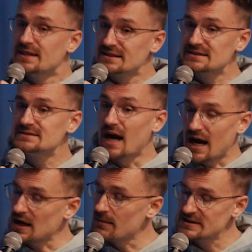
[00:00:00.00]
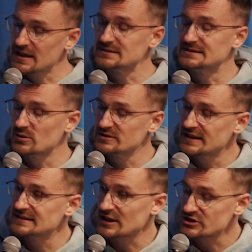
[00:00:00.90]
This is not commenting on sequencing.
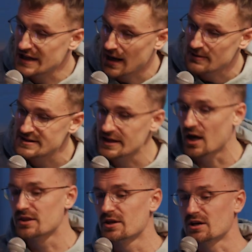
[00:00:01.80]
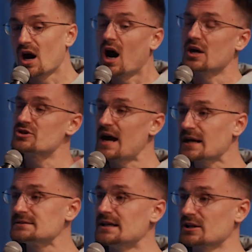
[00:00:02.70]
It's actually commenting on the
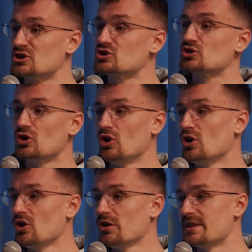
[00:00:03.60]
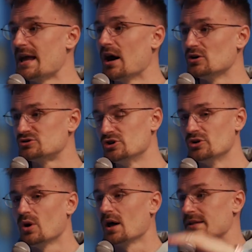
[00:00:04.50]
contracts that control the
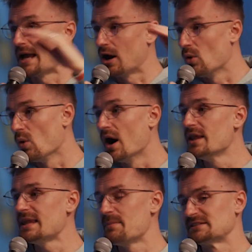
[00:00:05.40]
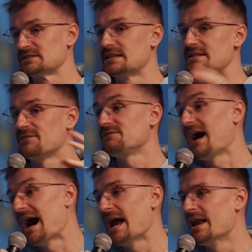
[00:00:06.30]
L2 on the L1 that basically
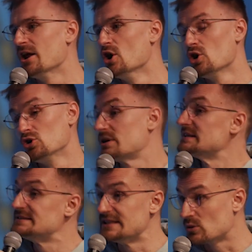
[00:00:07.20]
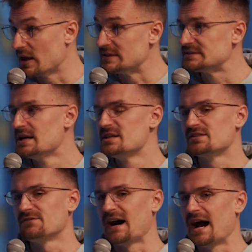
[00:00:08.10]
define who can sequence,
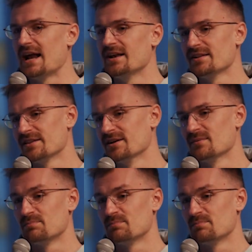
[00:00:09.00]
define the